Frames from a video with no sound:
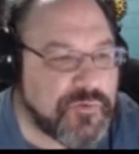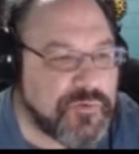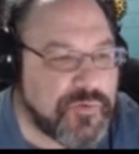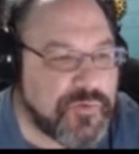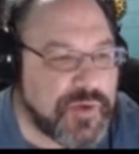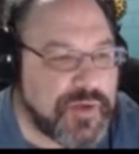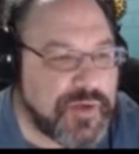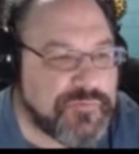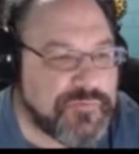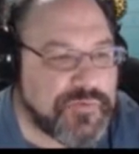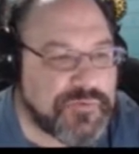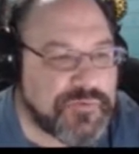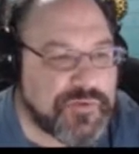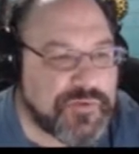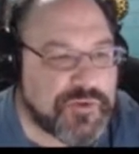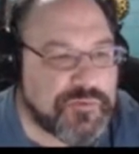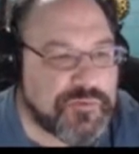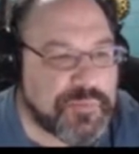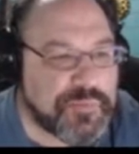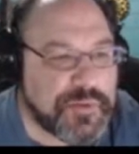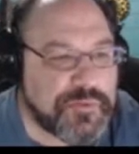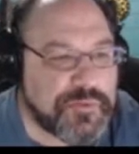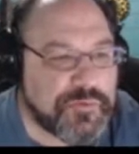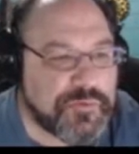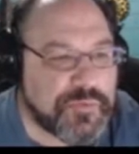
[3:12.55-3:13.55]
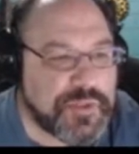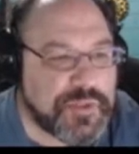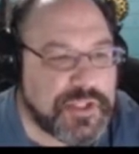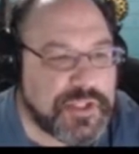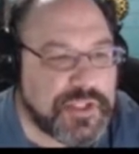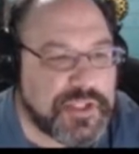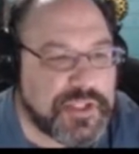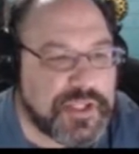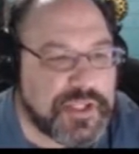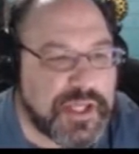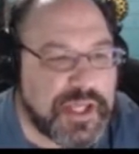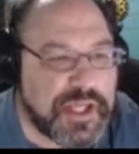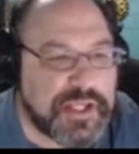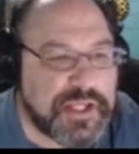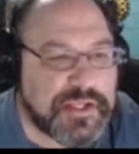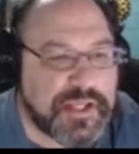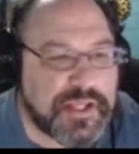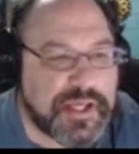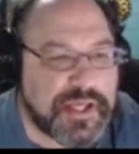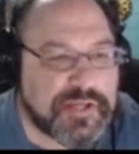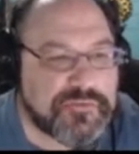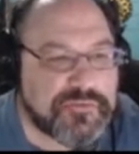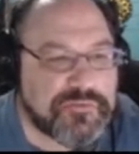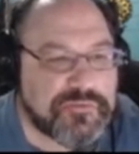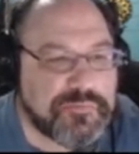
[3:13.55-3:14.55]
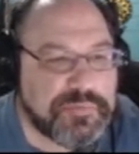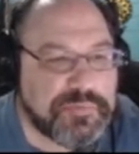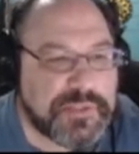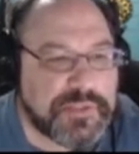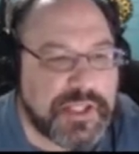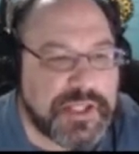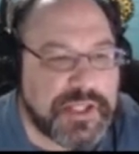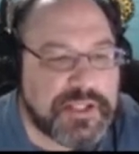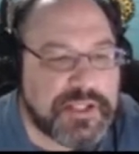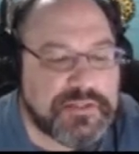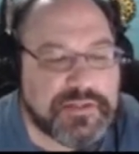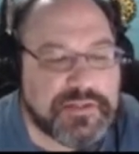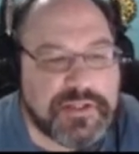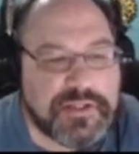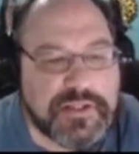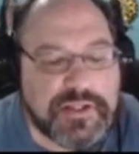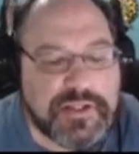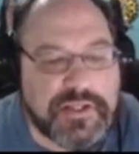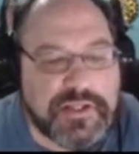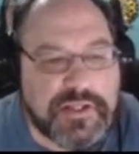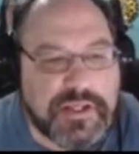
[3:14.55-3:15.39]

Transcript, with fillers: for FSX P3D and X-Plane,